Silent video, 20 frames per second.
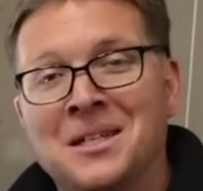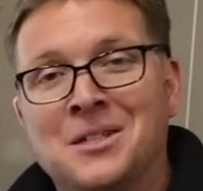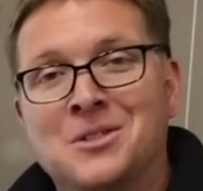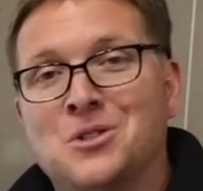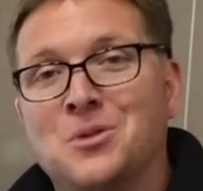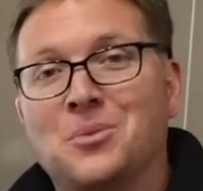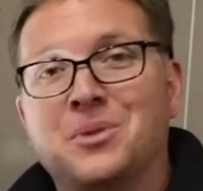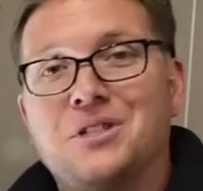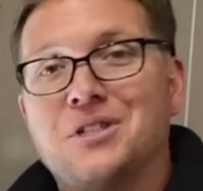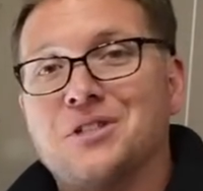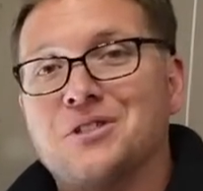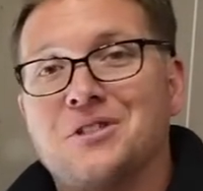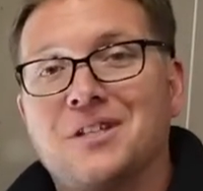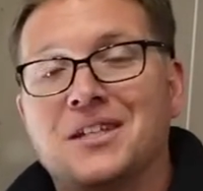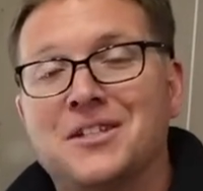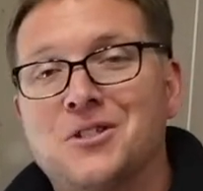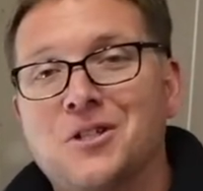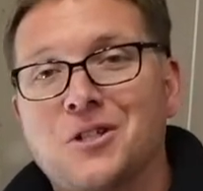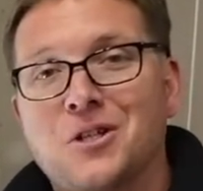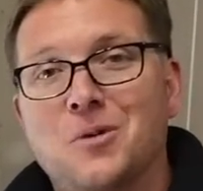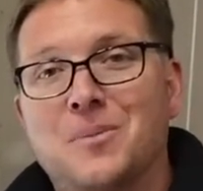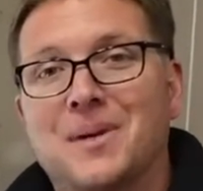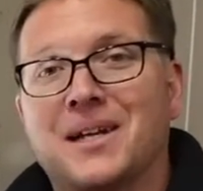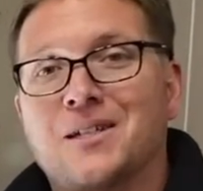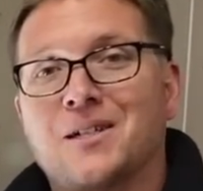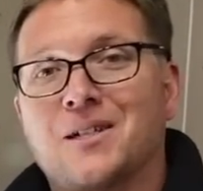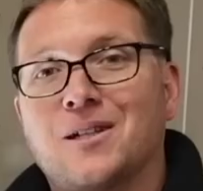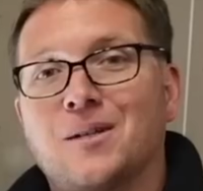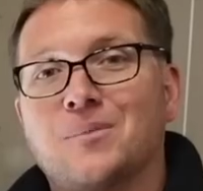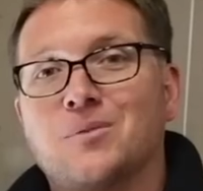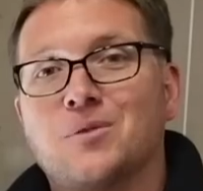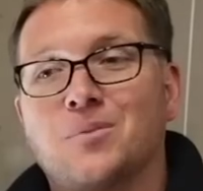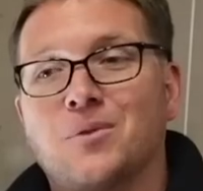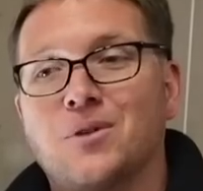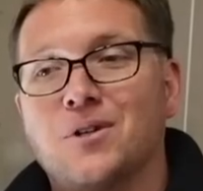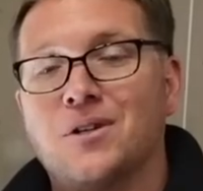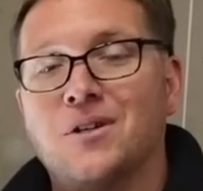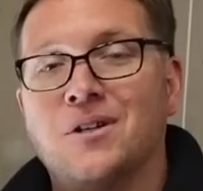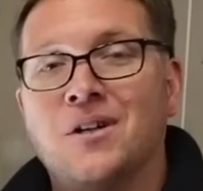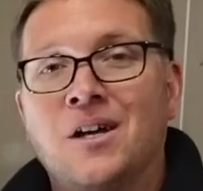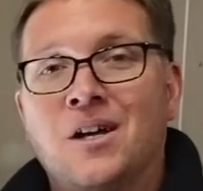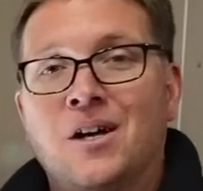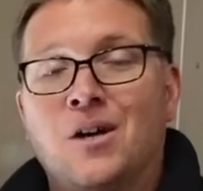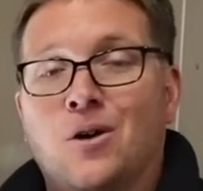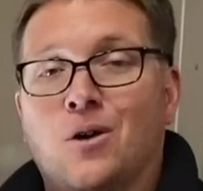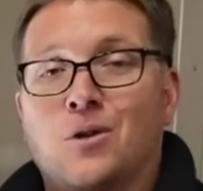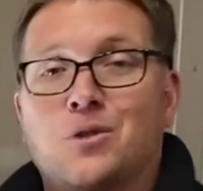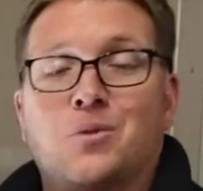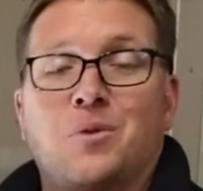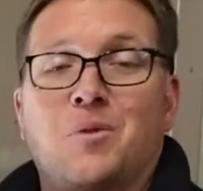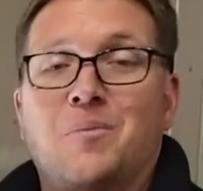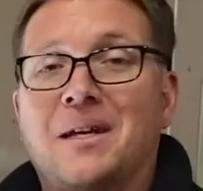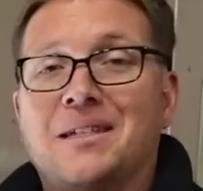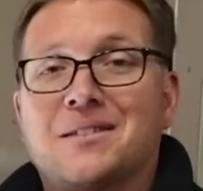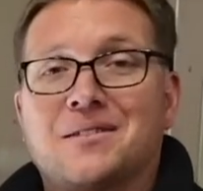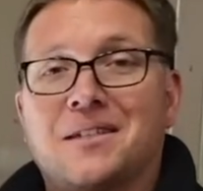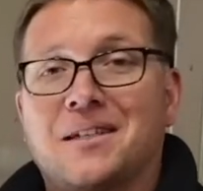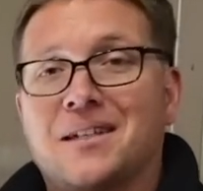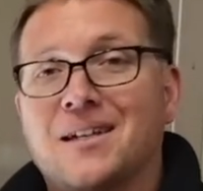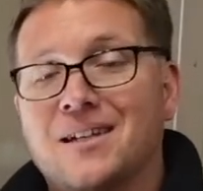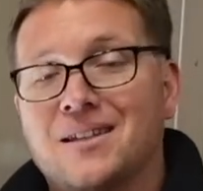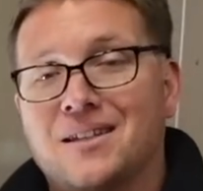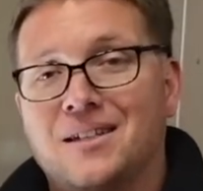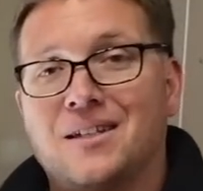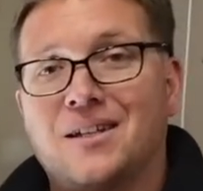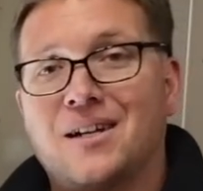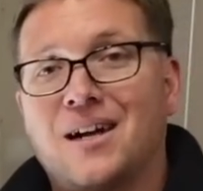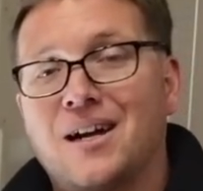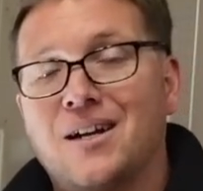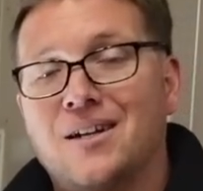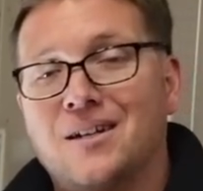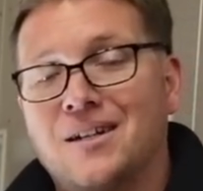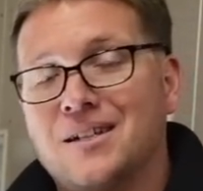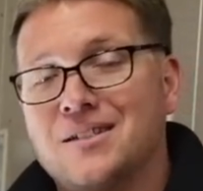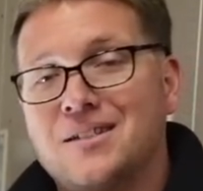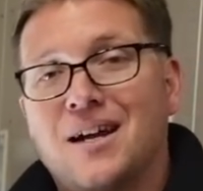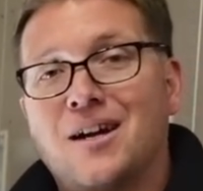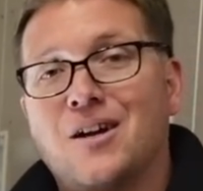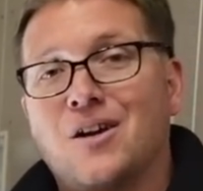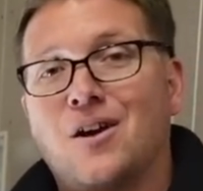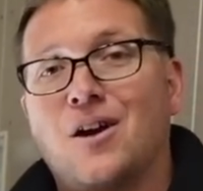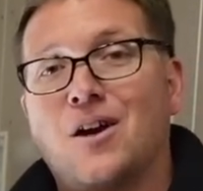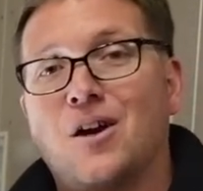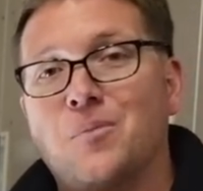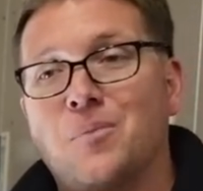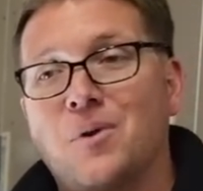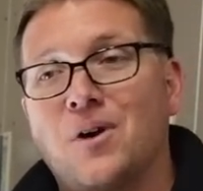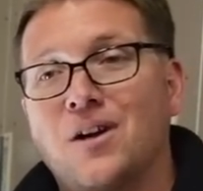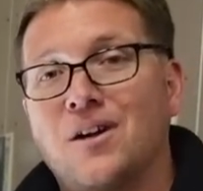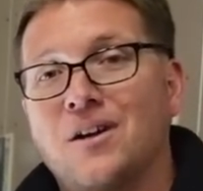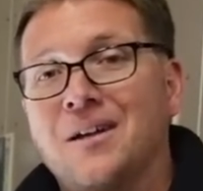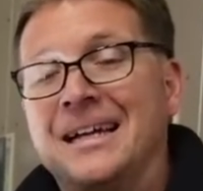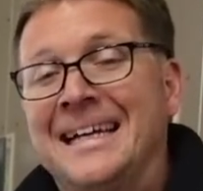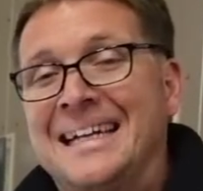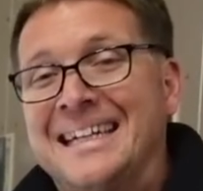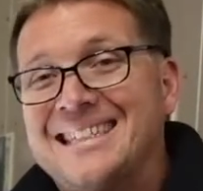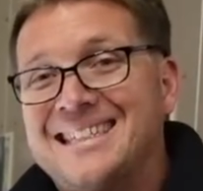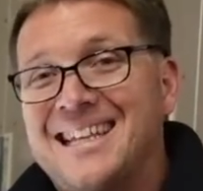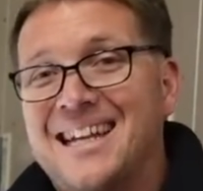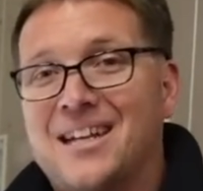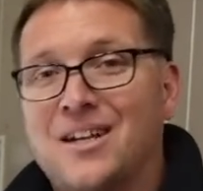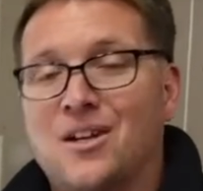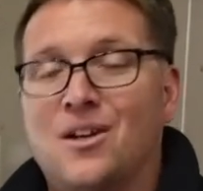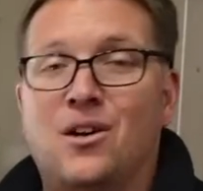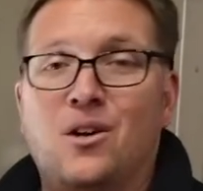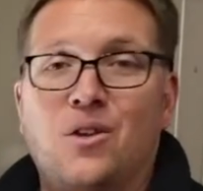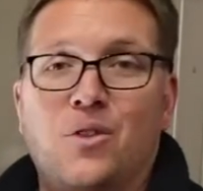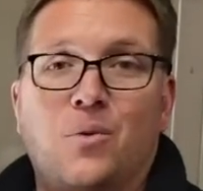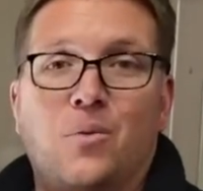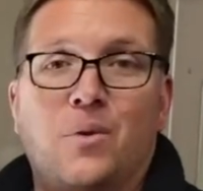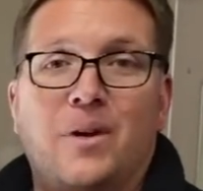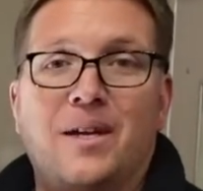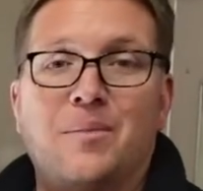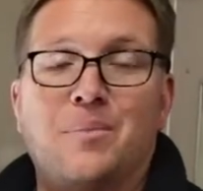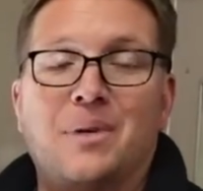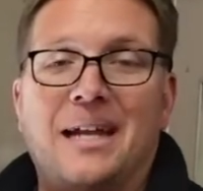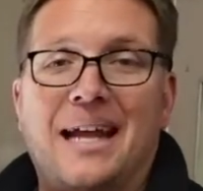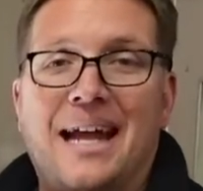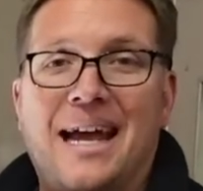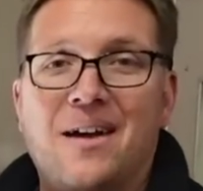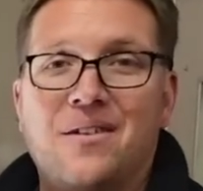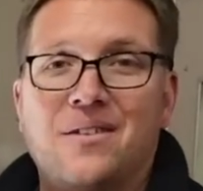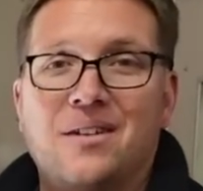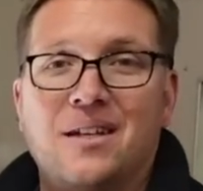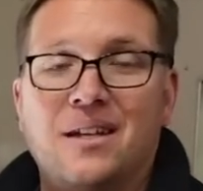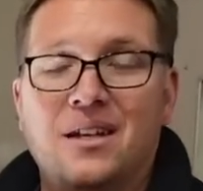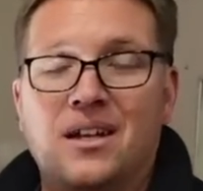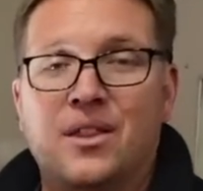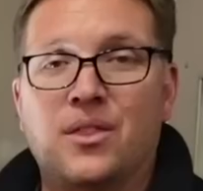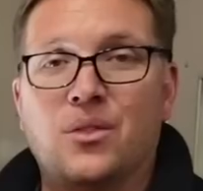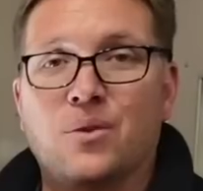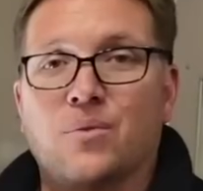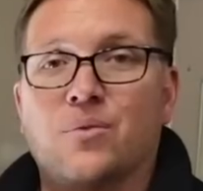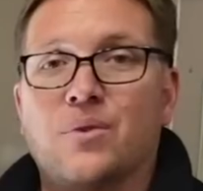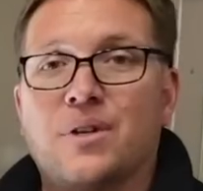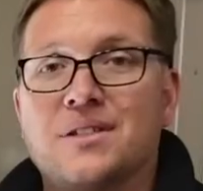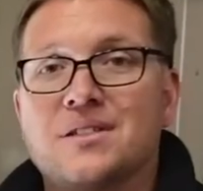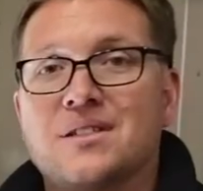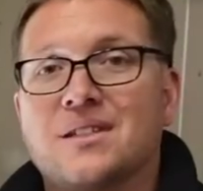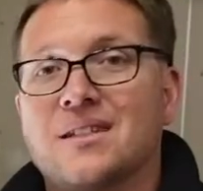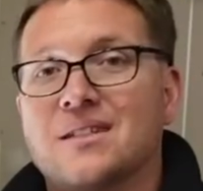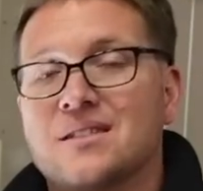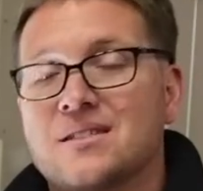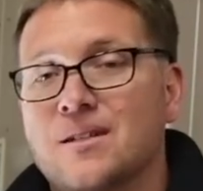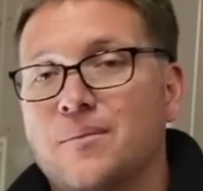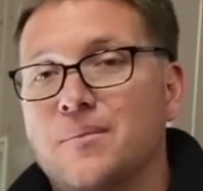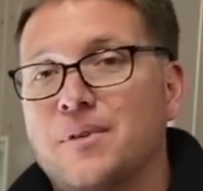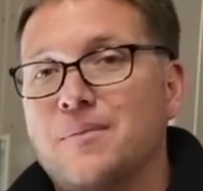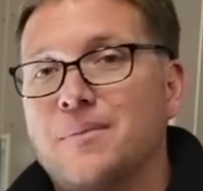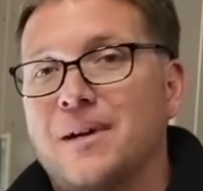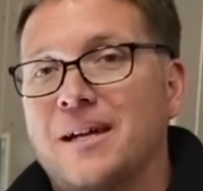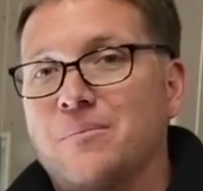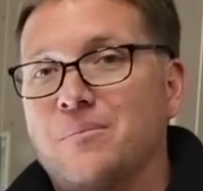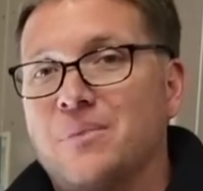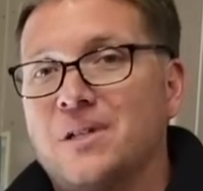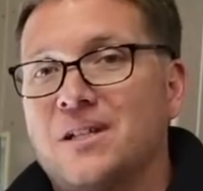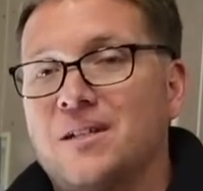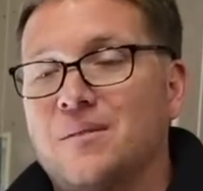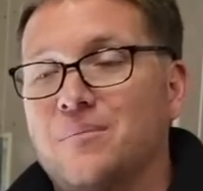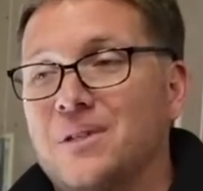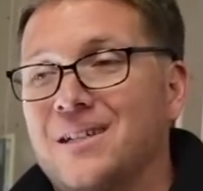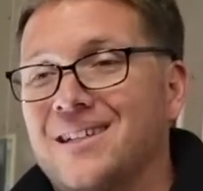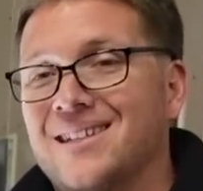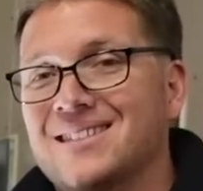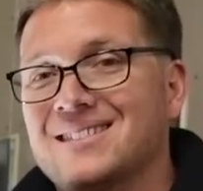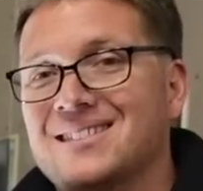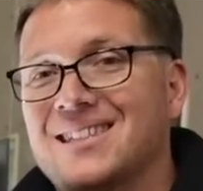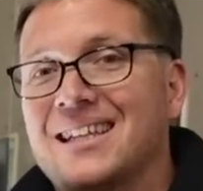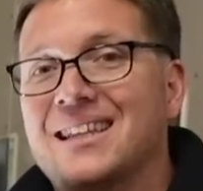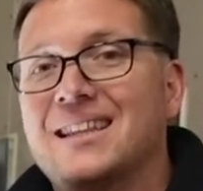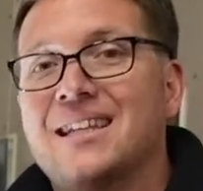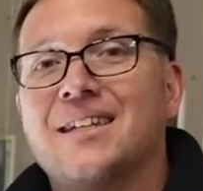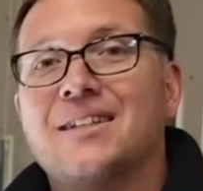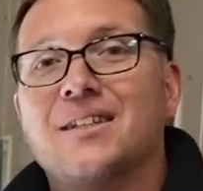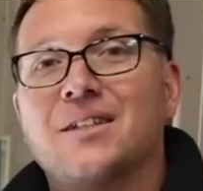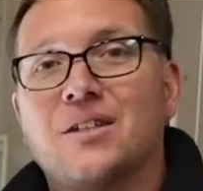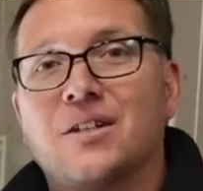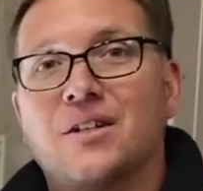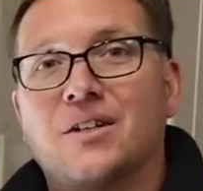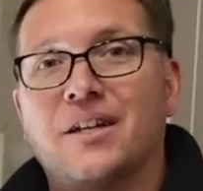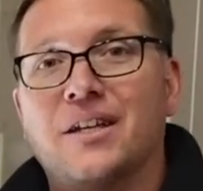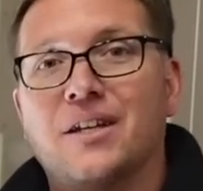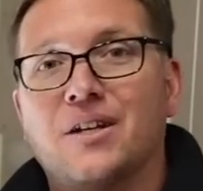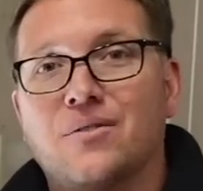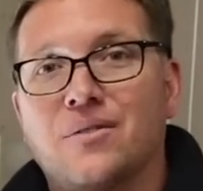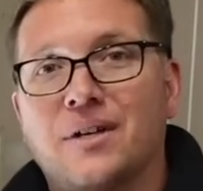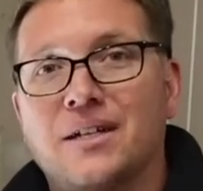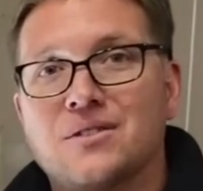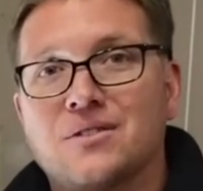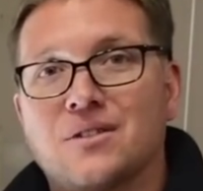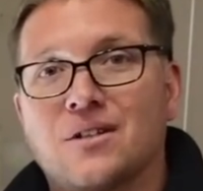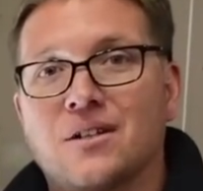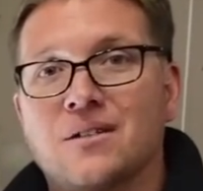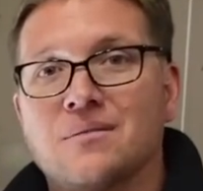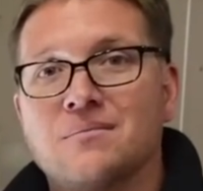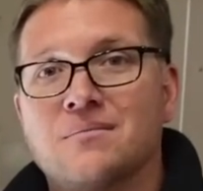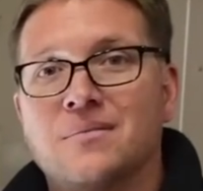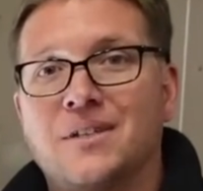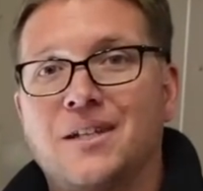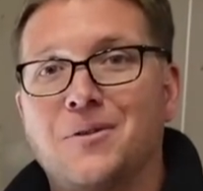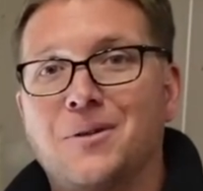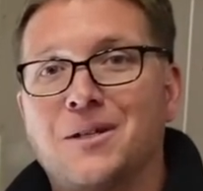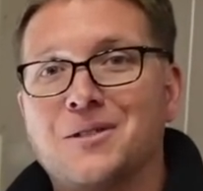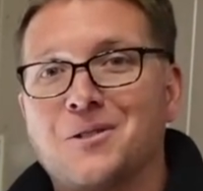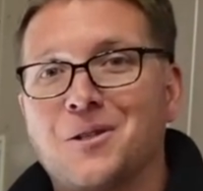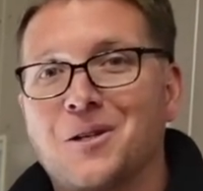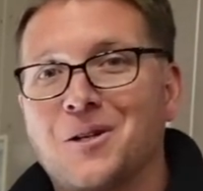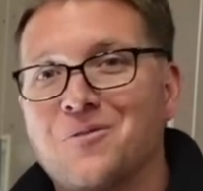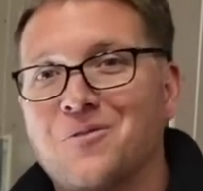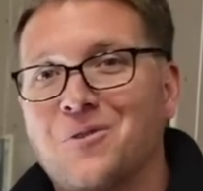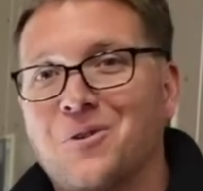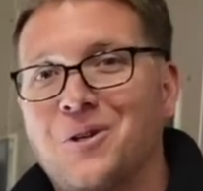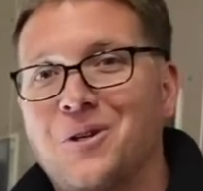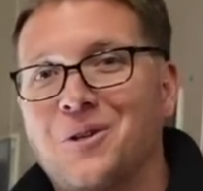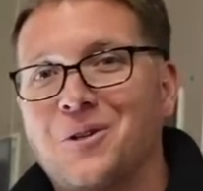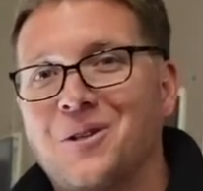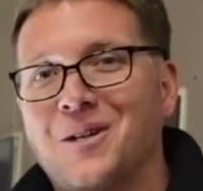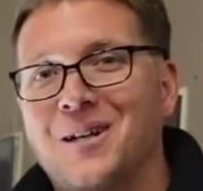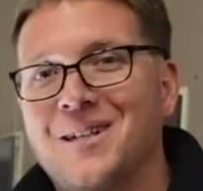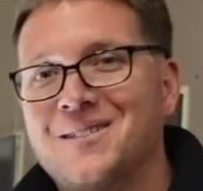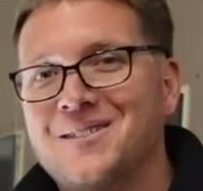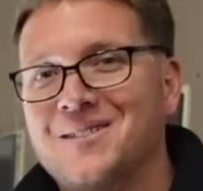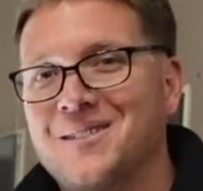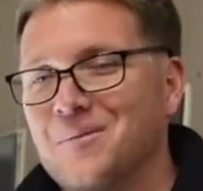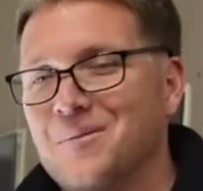Should we just ditch it, go back to Club Sport, or should we basically cut the entire car apart, take it all the way, but add the risk that somebody might bin it because they think that they're in a race car? Anyways, looking forward to your thoughts.